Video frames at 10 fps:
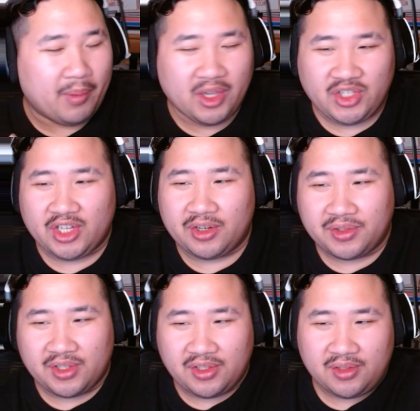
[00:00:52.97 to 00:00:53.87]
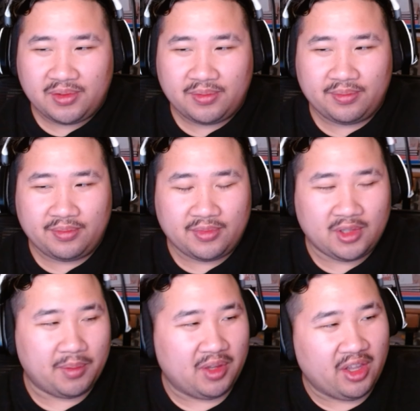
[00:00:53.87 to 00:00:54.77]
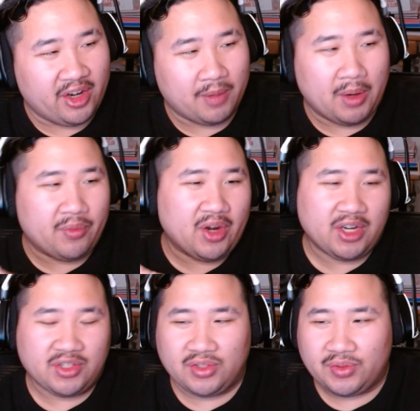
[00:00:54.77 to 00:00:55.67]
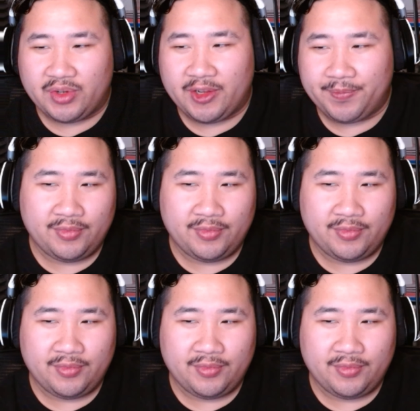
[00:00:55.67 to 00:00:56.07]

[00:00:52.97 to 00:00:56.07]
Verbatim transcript: my channel since the beginning of my reactions, right?